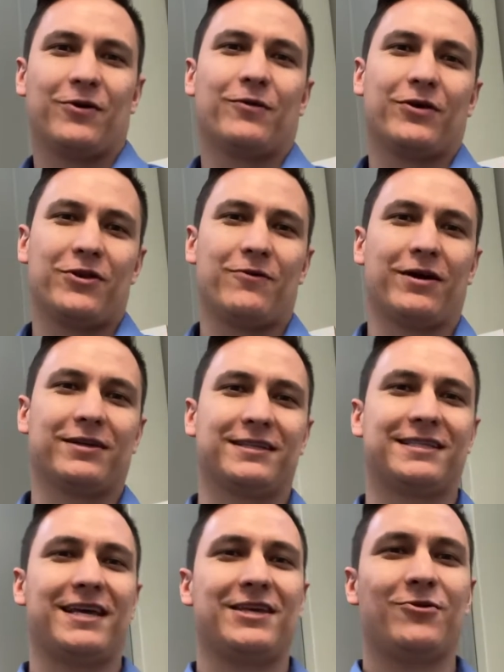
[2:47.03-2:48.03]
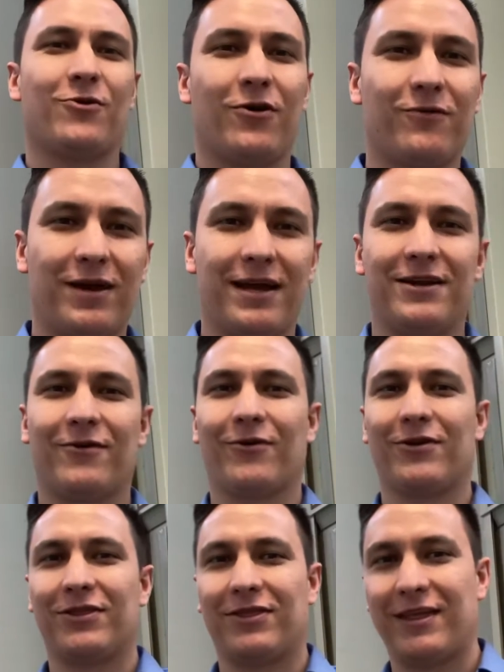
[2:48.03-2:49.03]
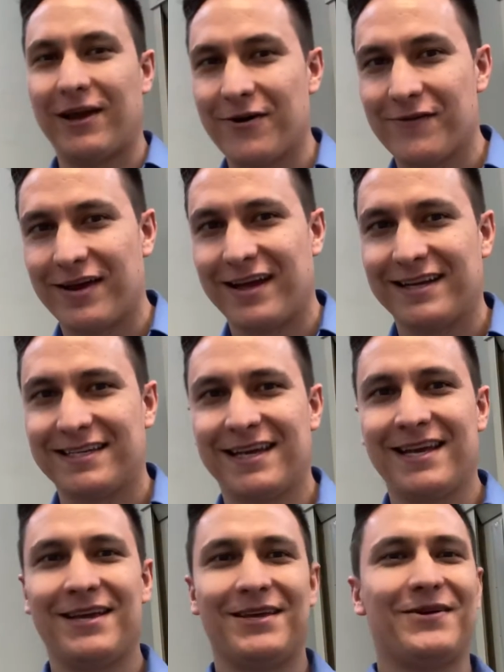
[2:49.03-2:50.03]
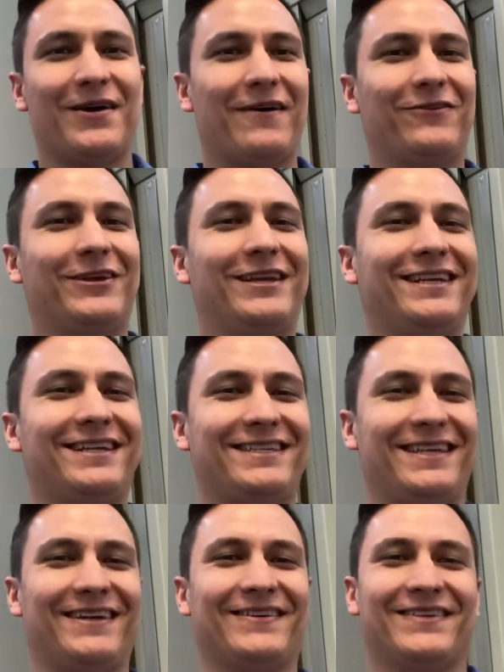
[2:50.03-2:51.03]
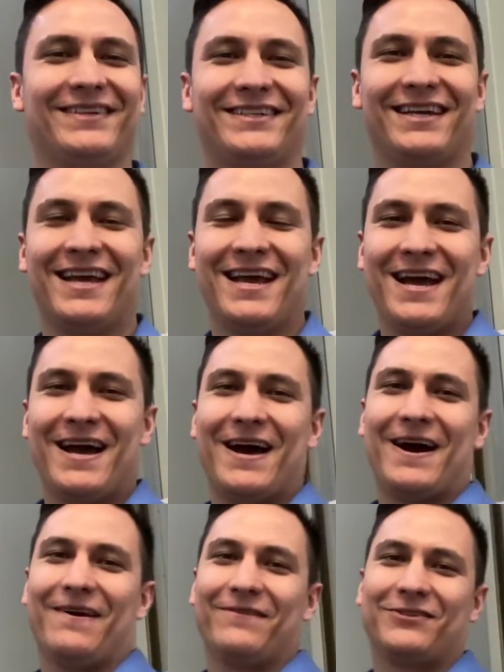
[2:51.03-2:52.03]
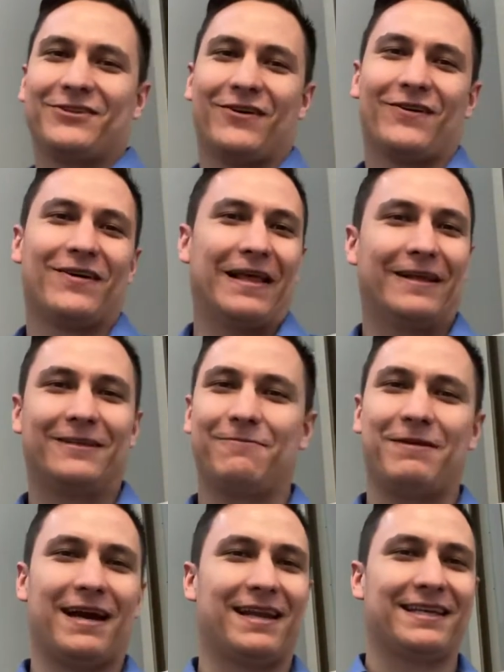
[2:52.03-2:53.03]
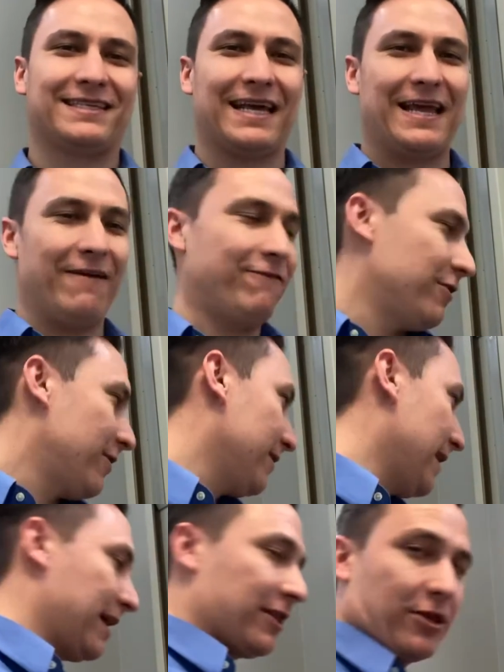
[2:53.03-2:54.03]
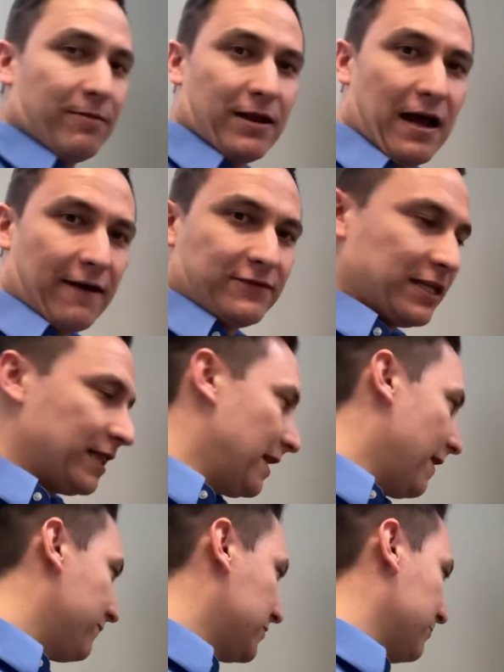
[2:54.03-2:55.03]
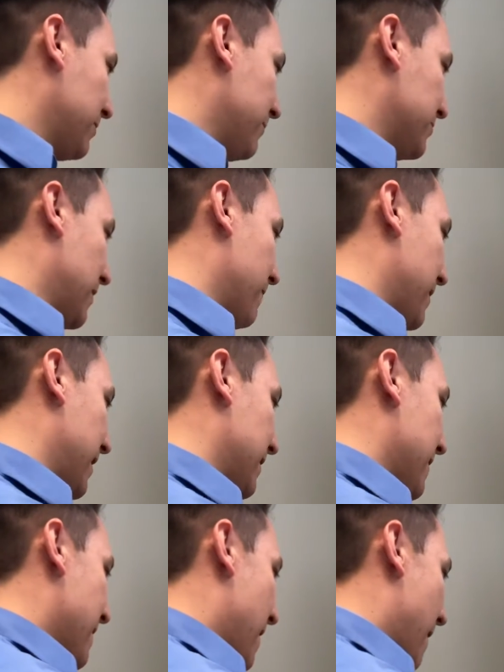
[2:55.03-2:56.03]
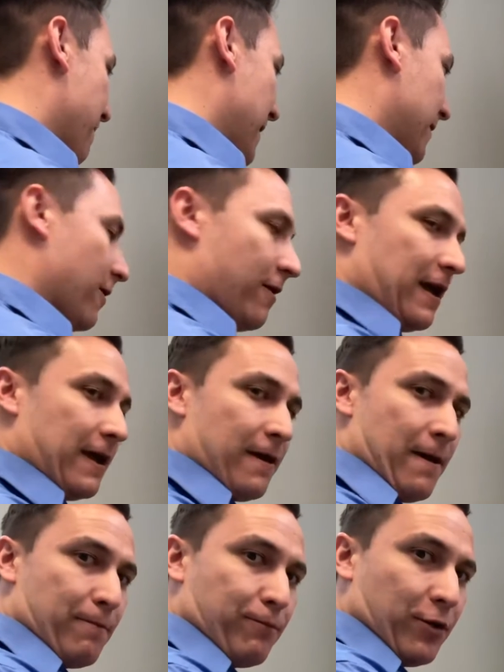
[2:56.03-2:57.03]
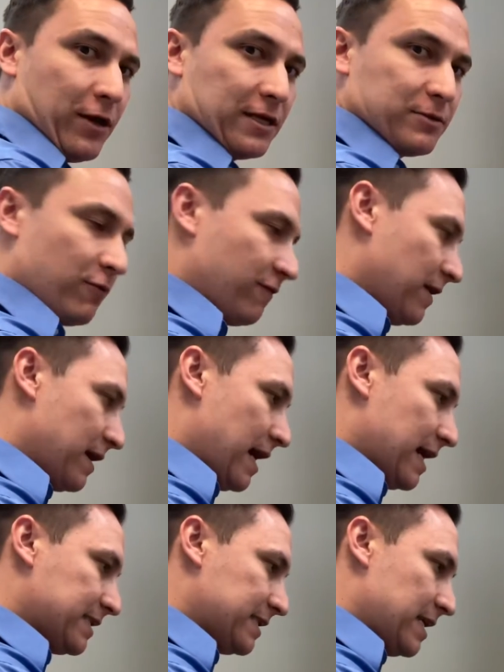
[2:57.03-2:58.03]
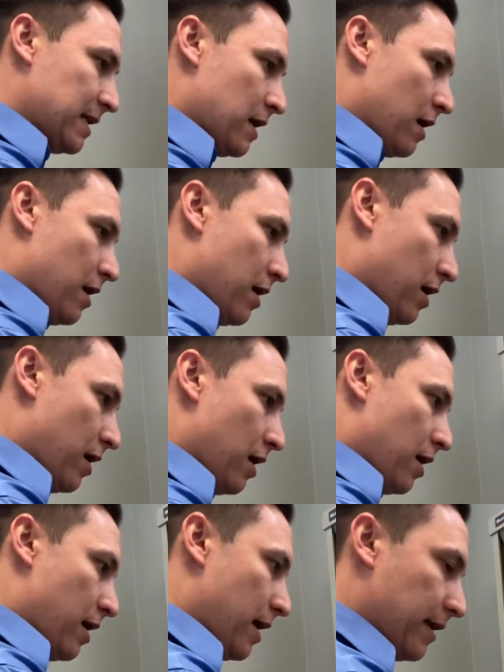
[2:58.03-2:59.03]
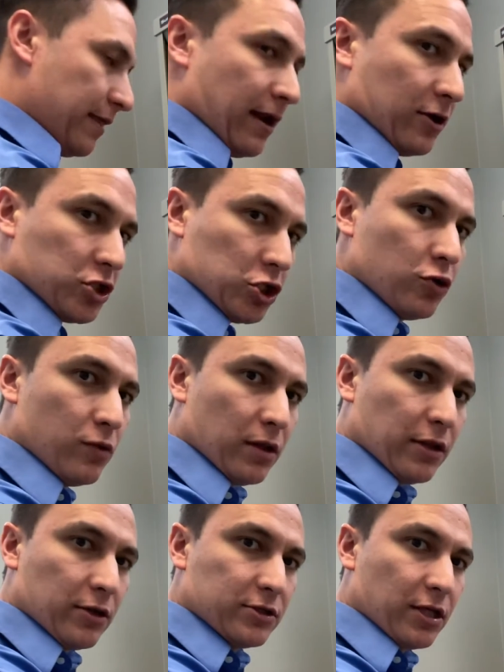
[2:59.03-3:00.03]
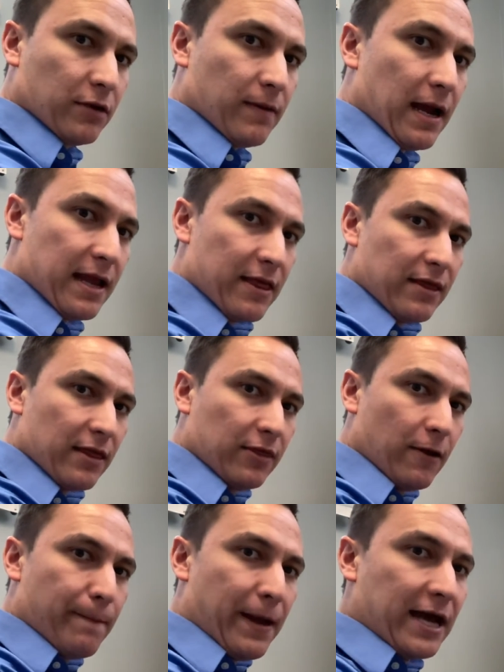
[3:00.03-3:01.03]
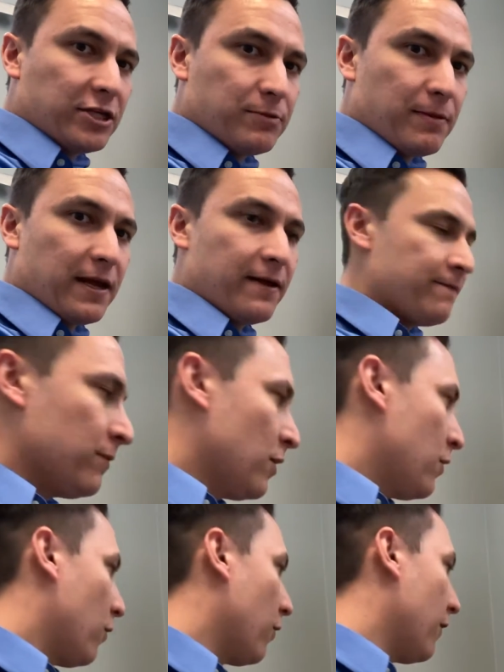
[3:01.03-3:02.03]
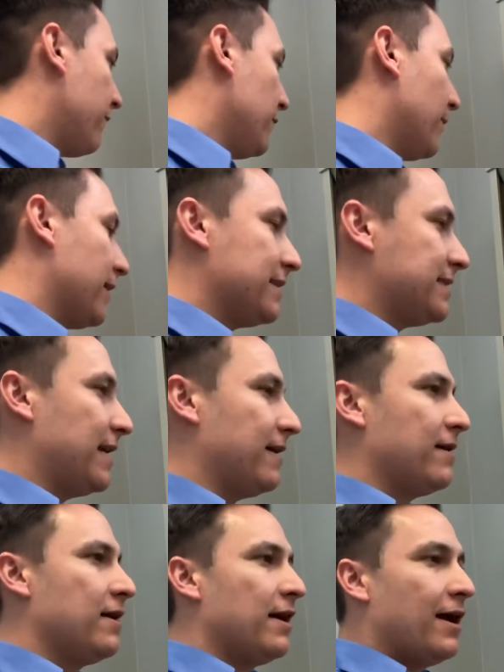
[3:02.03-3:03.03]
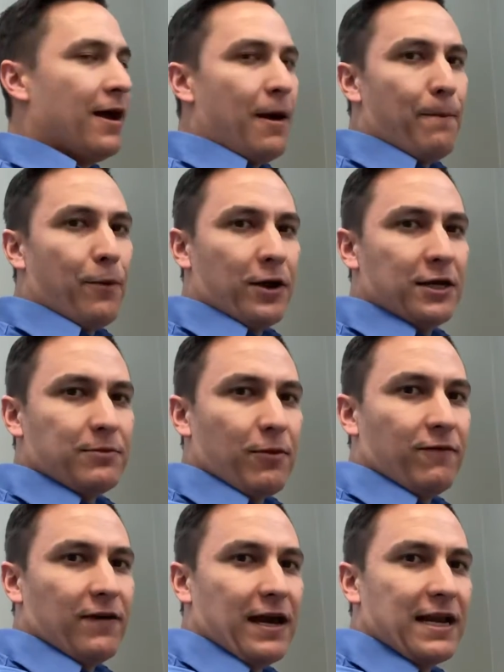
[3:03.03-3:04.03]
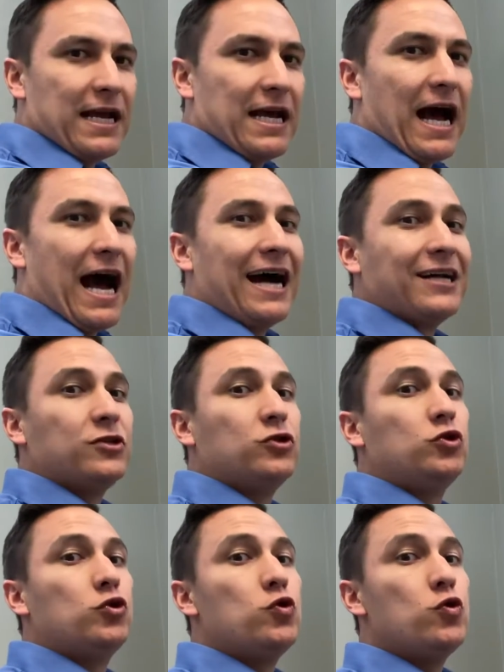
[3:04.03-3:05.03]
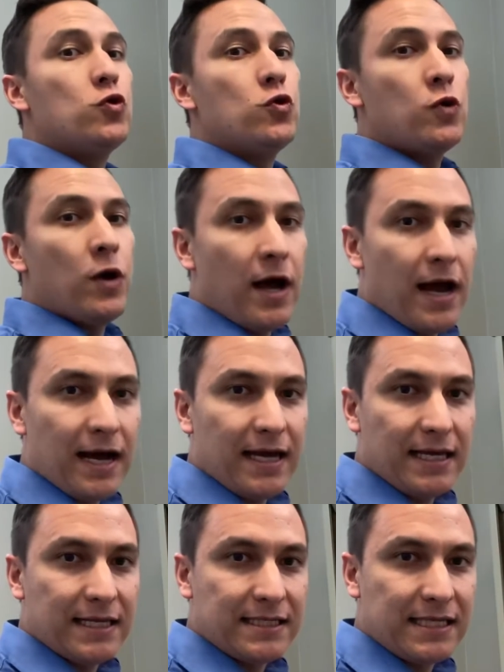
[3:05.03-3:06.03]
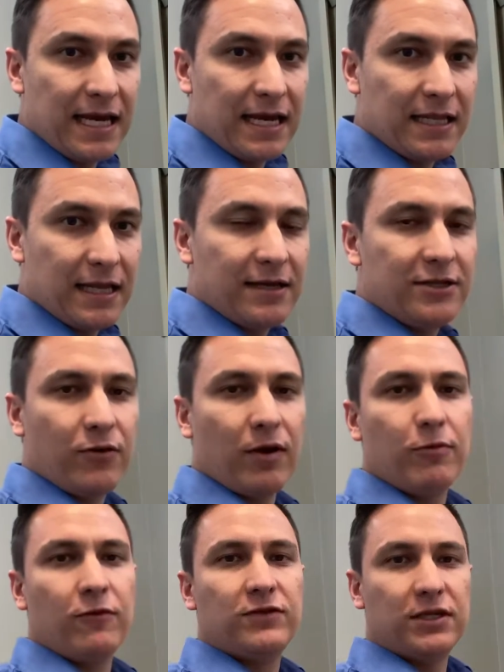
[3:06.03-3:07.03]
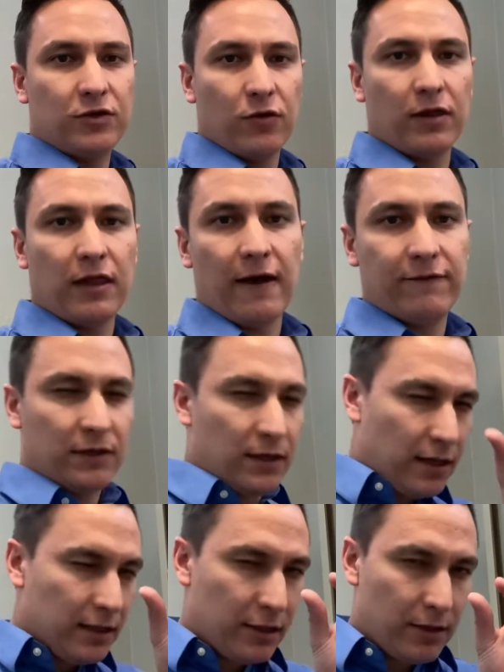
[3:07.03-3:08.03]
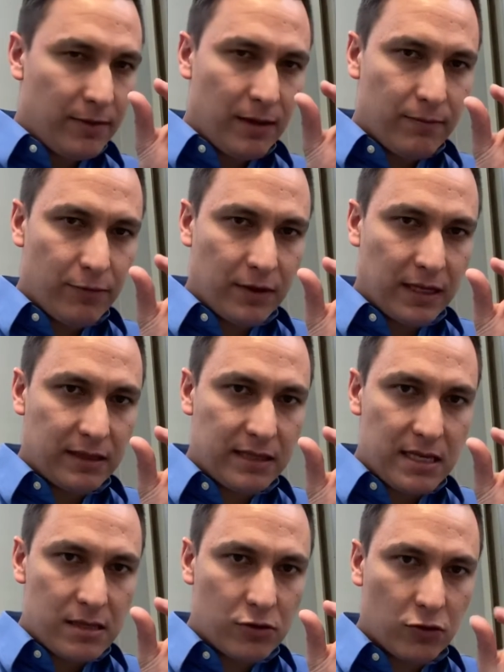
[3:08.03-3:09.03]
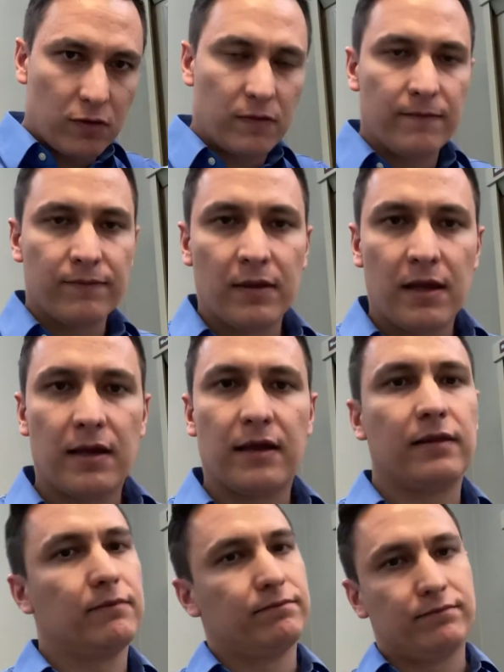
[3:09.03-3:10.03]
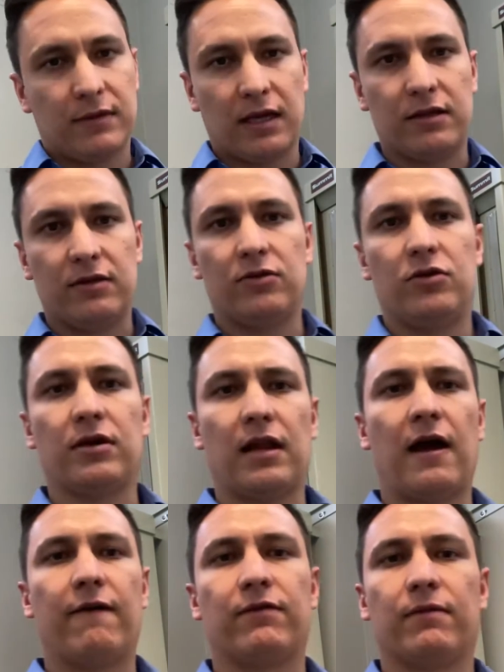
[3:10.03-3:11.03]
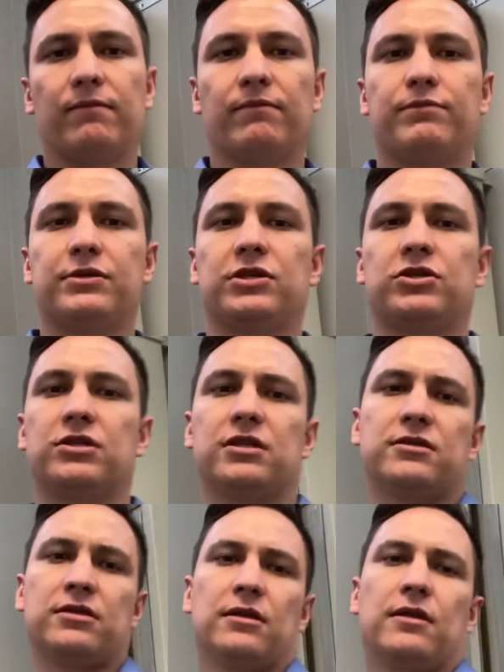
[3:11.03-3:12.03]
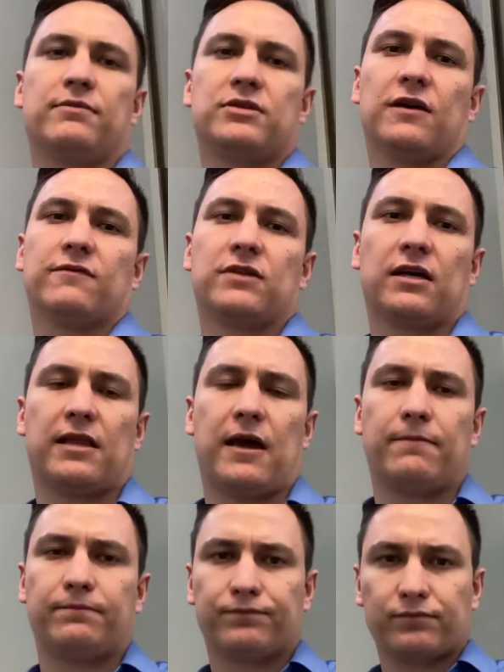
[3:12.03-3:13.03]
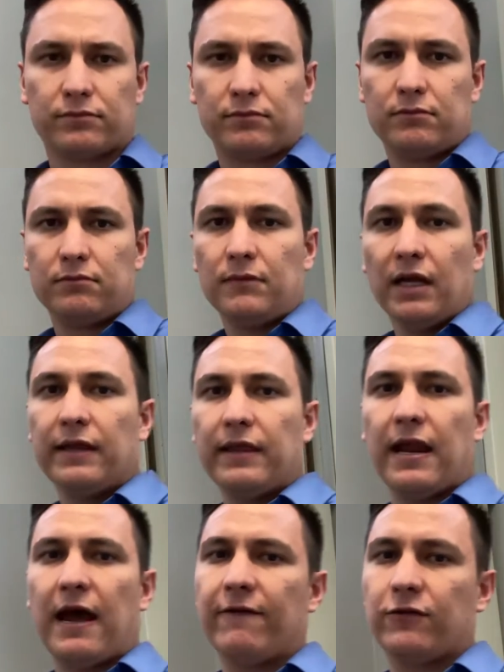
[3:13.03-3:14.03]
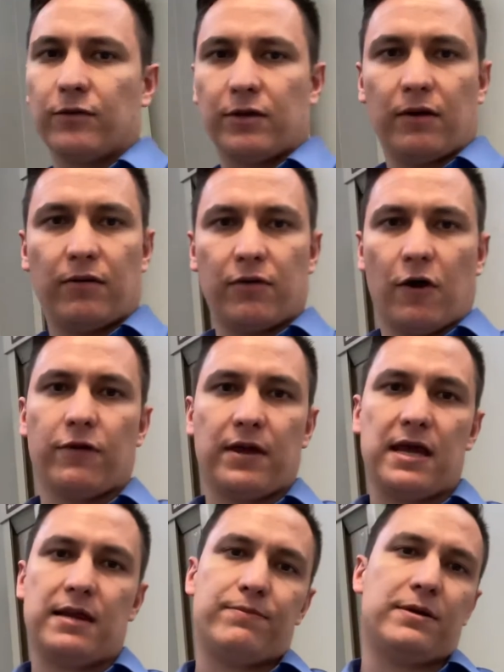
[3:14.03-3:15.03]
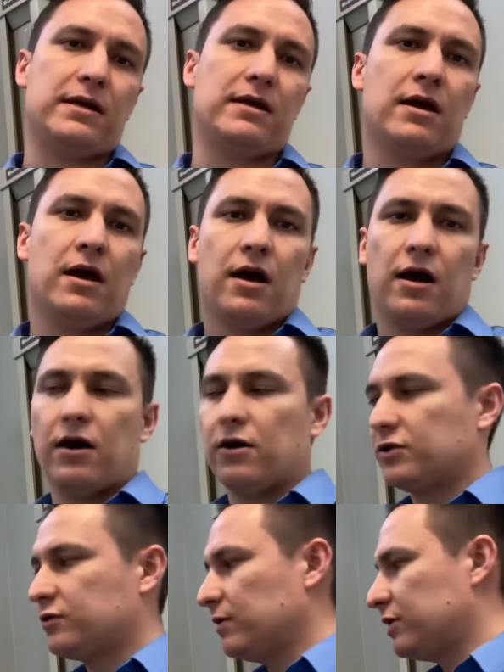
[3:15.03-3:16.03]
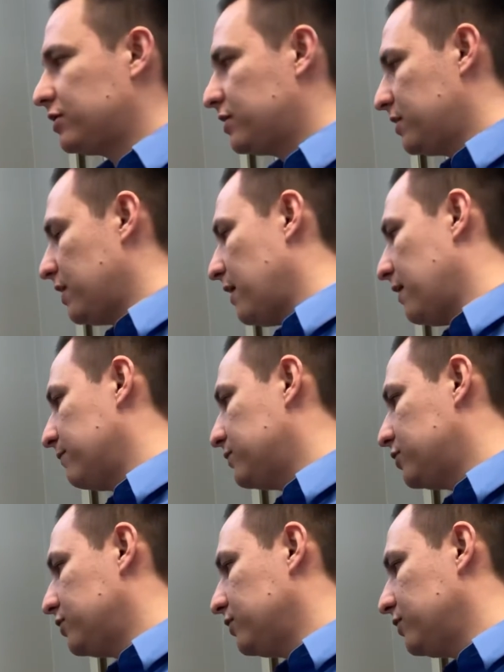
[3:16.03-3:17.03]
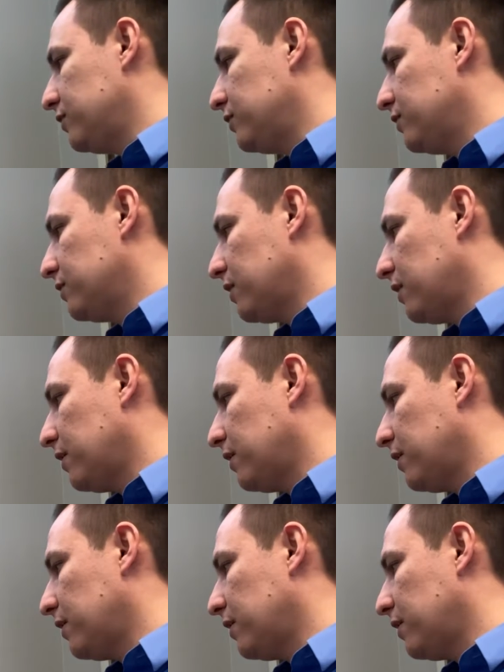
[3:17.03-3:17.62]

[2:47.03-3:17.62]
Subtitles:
you want to say your right or their right. You have to distinguish. So to be honest, if they're like a little bit off to the left, sometimes I might go, hey, puedes mover así? And then I'll scoot a little to the right and then they'll match me. Or if you want to say, puedes mover a tu izquierda? Do you want to move to your left a little bit? Poquitito. Then you can have them position themselves like that. And then after we're done with all the ADP, I'll switch them to